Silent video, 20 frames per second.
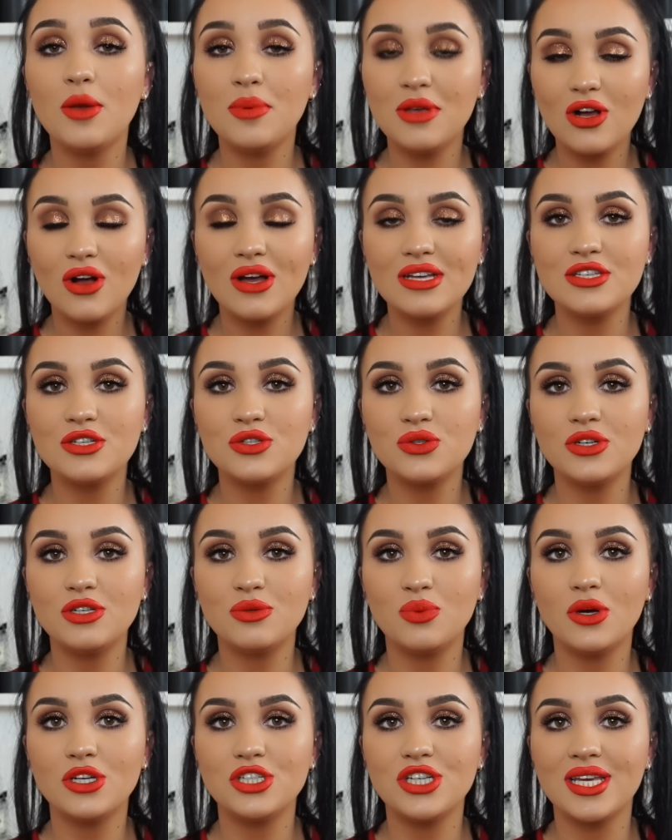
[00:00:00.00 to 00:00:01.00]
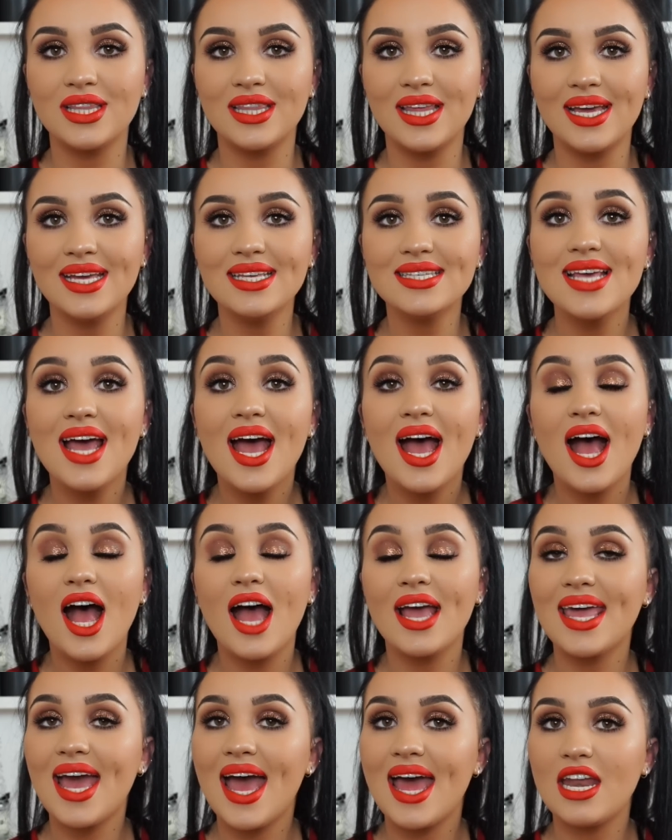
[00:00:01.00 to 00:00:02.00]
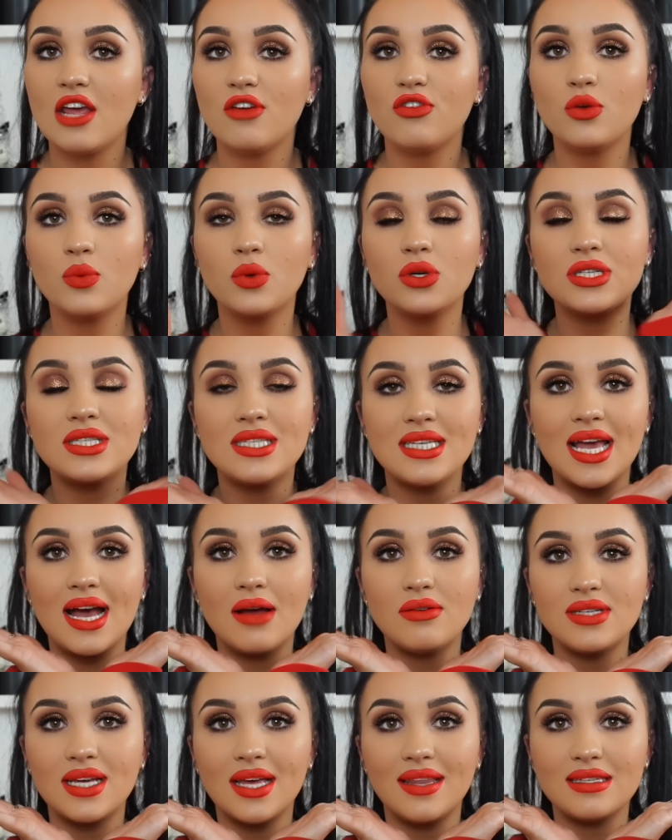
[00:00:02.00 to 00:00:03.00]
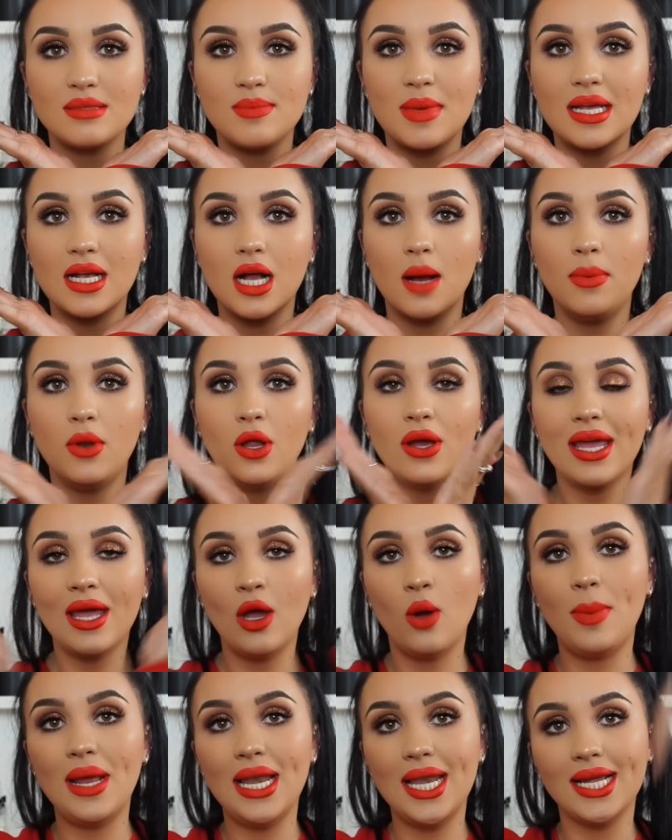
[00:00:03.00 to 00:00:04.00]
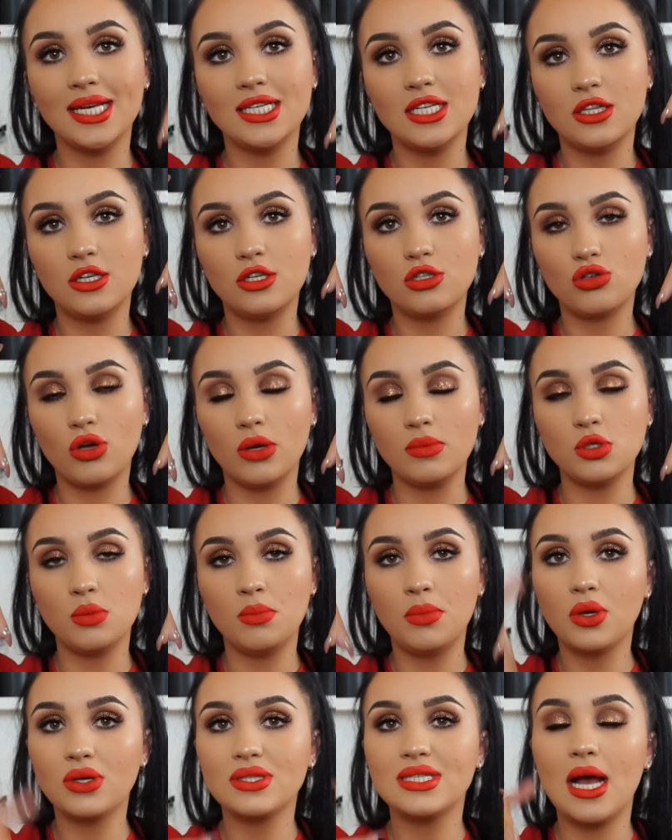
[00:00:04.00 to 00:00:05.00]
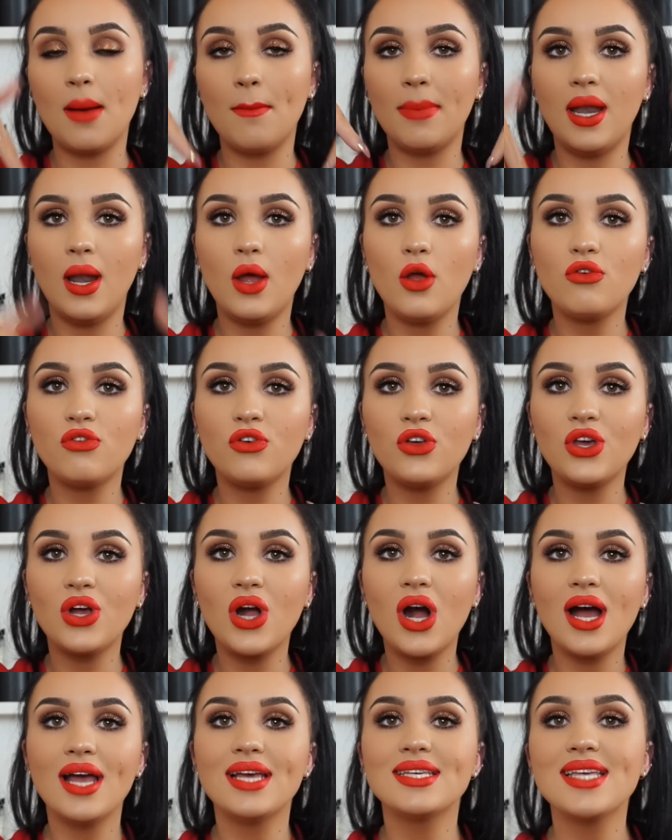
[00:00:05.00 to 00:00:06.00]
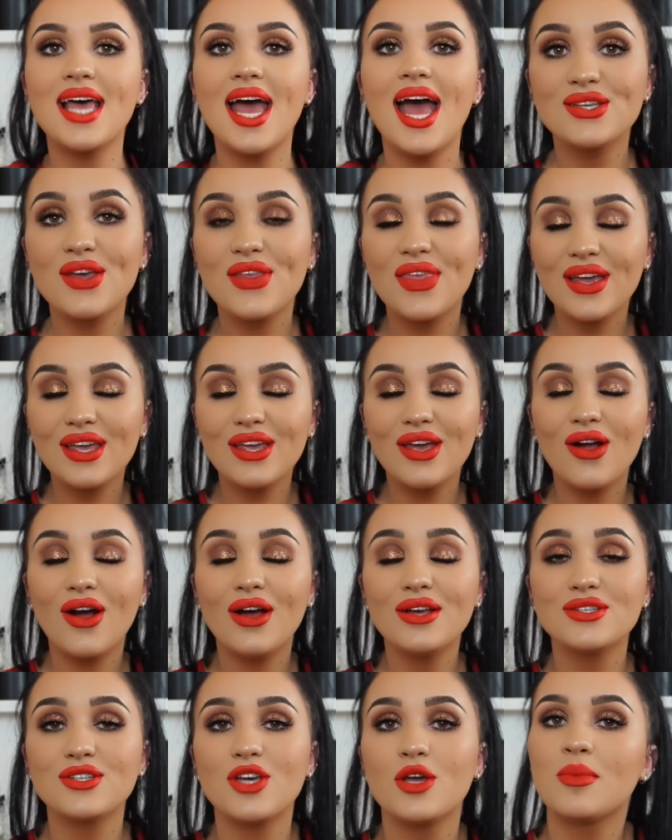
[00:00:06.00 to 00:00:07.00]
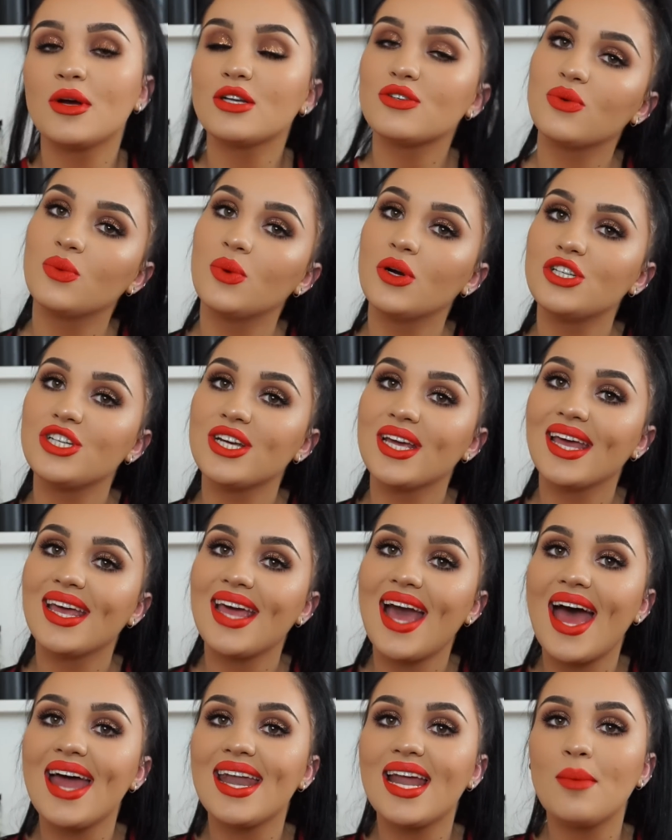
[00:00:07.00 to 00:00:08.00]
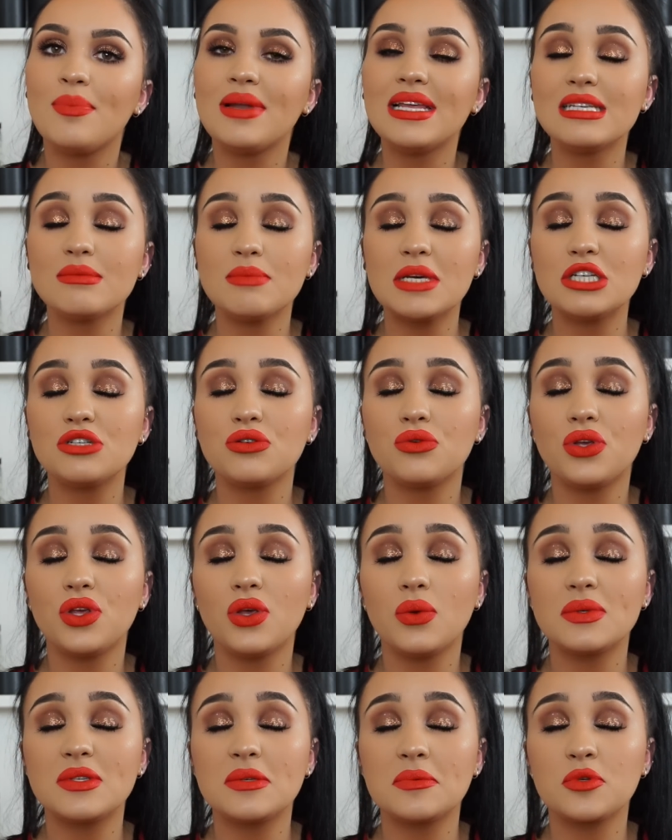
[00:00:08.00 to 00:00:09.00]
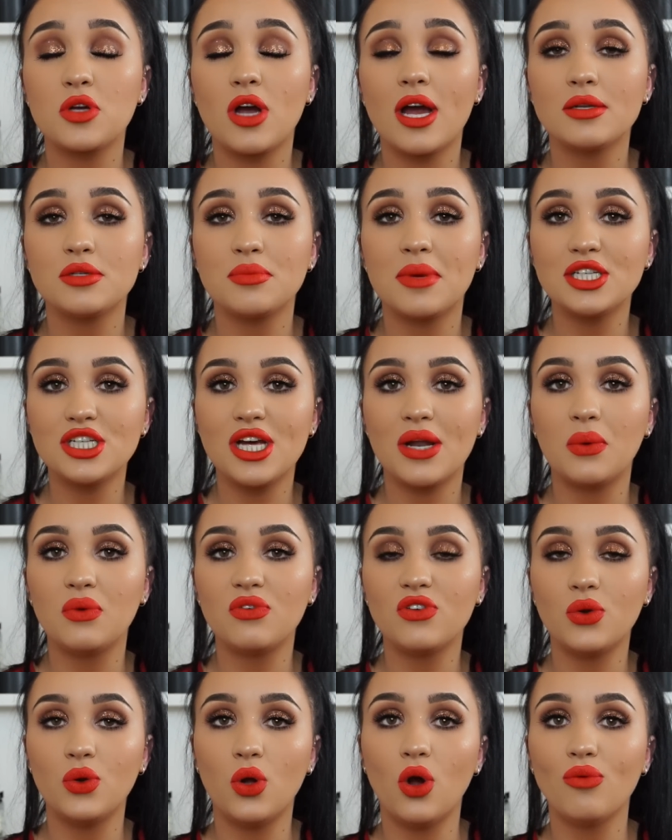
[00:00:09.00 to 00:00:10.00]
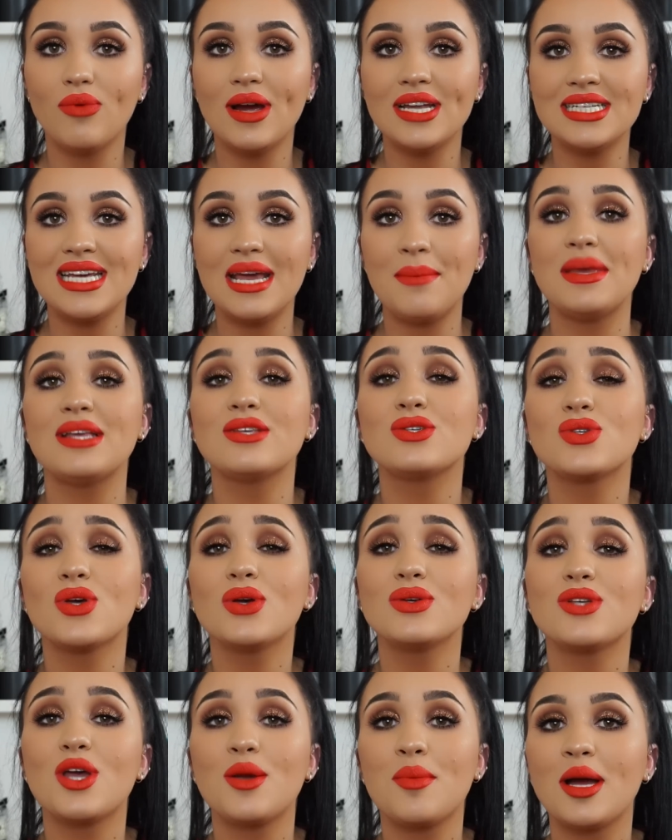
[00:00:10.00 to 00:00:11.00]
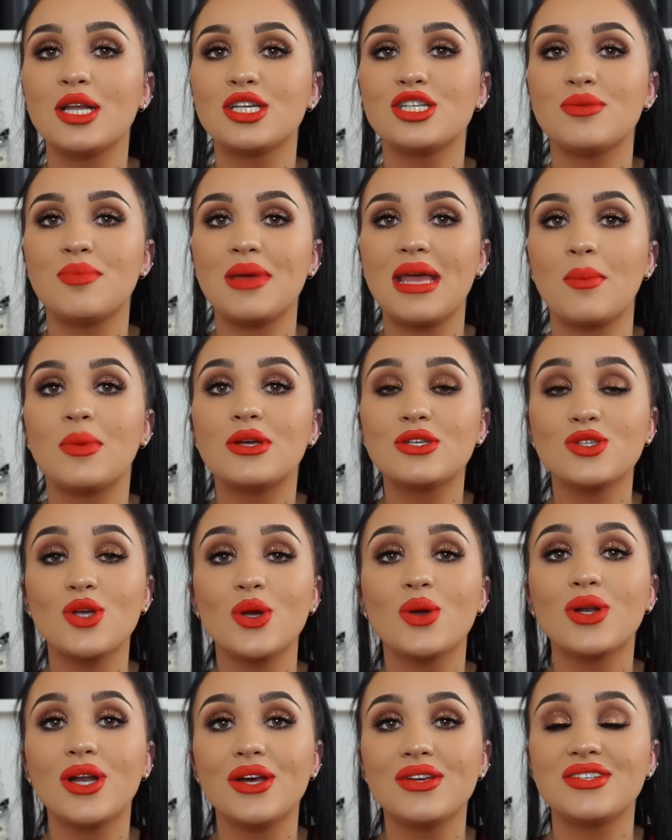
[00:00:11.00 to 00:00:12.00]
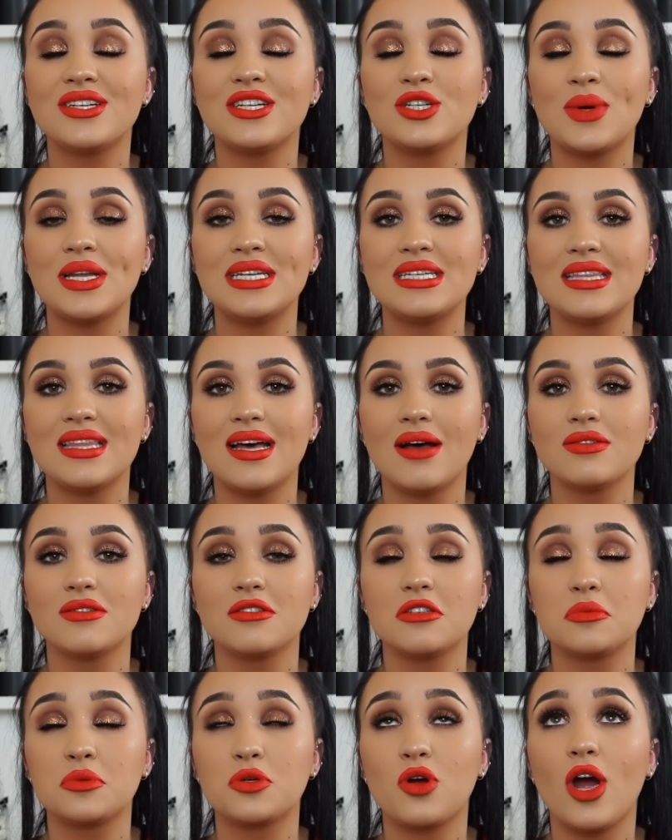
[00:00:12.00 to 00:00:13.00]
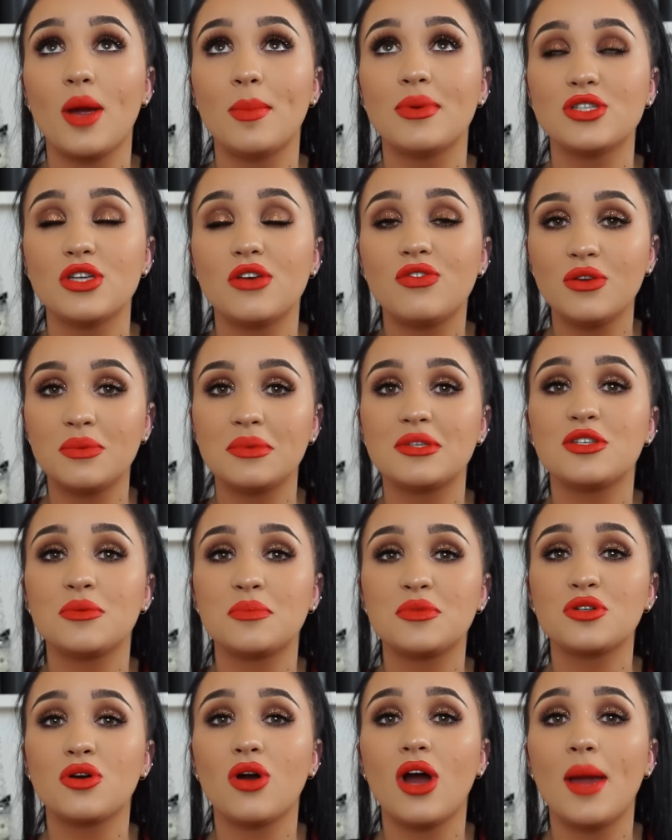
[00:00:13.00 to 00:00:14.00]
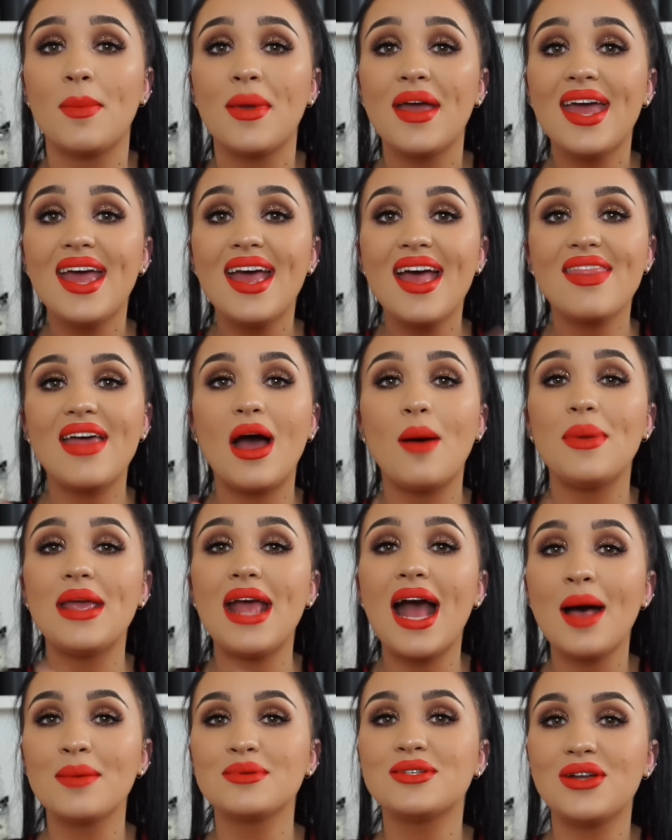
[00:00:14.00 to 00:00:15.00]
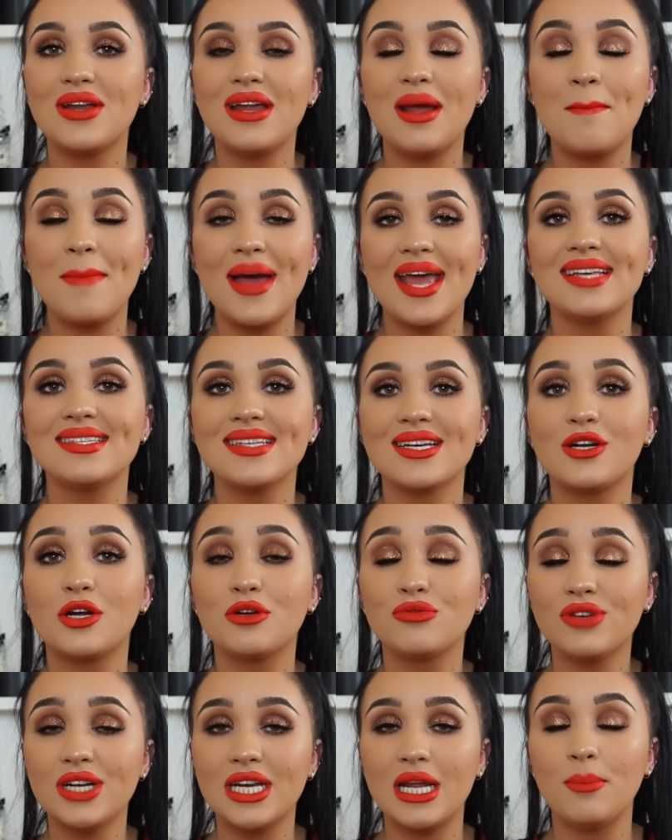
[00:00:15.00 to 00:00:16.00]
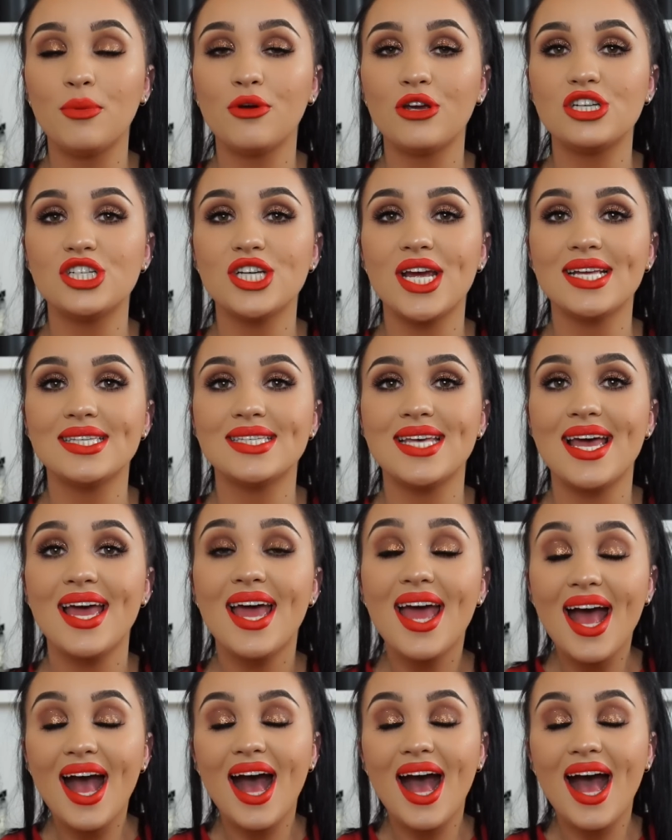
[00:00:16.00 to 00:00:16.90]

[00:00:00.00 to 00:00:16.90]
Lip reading: hope you guys enjoyed watching this. Again, if you want to see how to get this makeup look, it'll be linked in the description box down below for you guys. So thank you guys so much for watching again, and please make sure you subscribe to my channel if you're not already. It means so, so much to me, and we're so close to 20,000 subscribers, so if you would subscribe, that'll be absolutely amazing, and I'd really appreciate it.